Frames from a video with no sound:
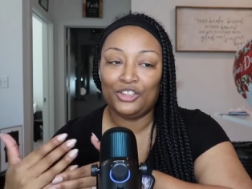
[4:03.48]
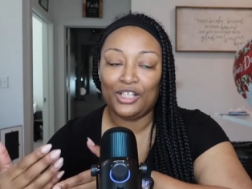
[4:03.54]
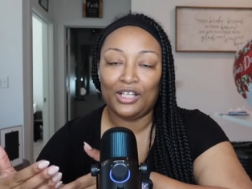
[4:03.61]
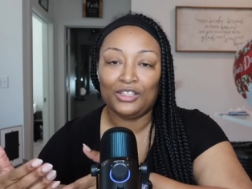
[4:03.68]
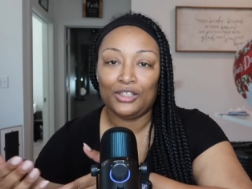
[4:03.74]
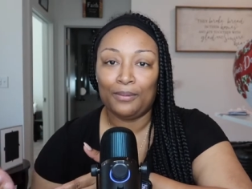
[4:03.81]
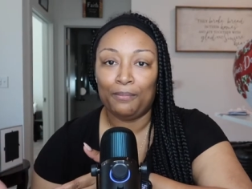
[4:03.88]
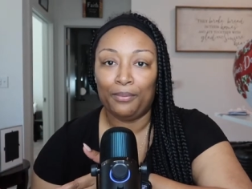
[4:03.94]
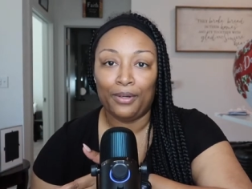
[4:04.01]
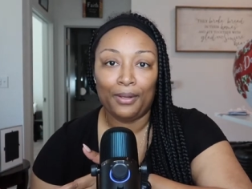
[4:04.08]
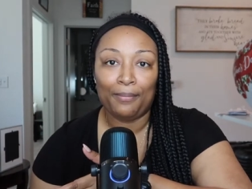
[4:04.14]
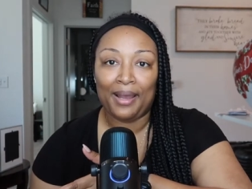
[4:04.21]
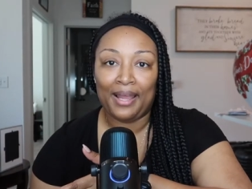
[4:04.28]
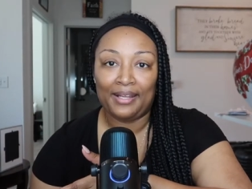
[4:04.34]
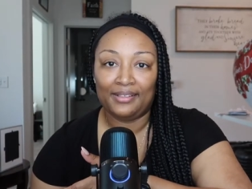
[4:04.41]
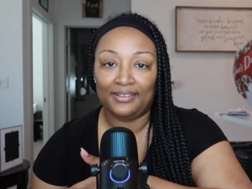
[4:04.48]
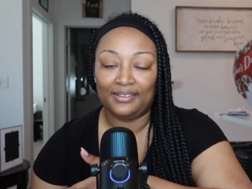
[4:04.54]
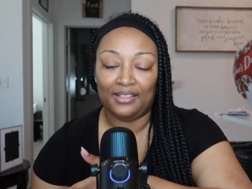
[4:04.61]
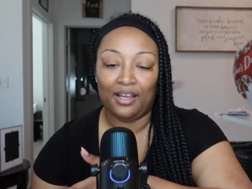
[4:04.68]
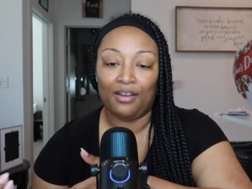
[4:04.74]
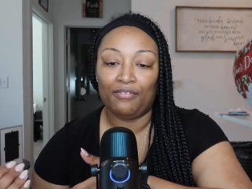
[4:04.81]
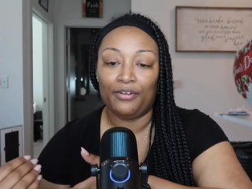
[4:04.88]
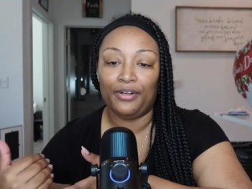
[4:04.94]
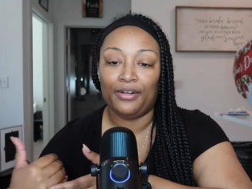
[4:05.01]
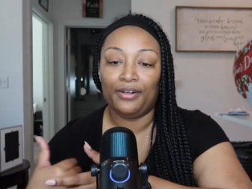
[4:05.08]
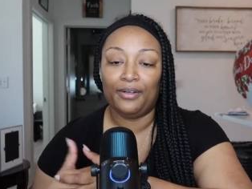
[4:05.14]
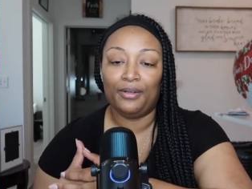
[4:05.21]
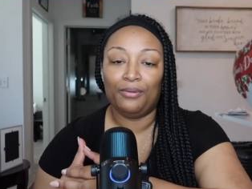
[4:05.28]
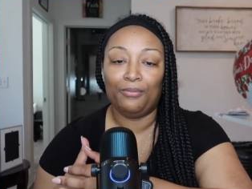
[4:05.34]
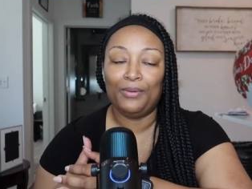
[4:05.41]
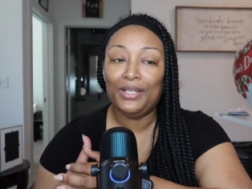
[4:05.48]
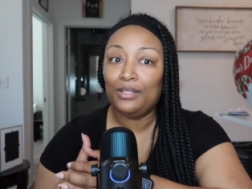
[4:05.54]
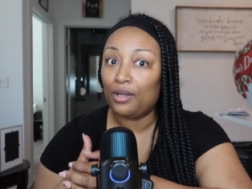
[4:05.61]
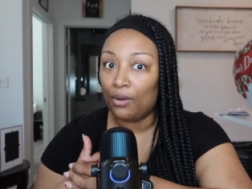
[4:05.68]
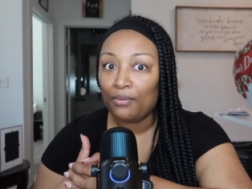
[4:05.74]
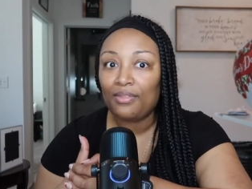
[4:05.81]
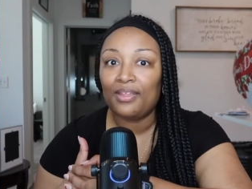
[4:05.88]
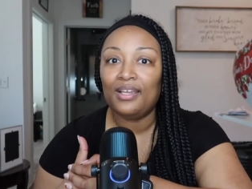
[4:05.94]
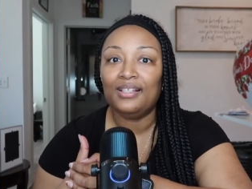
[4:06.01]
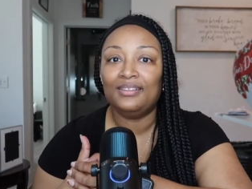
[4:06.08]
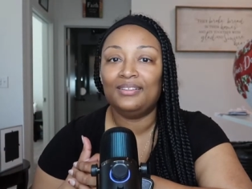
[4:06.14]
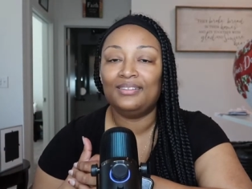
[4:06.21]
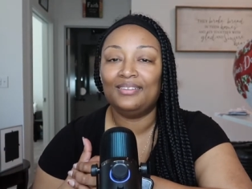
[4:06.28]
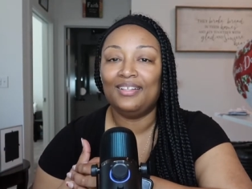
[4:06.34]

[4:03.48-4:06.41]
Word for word: judge a book by its cover we know this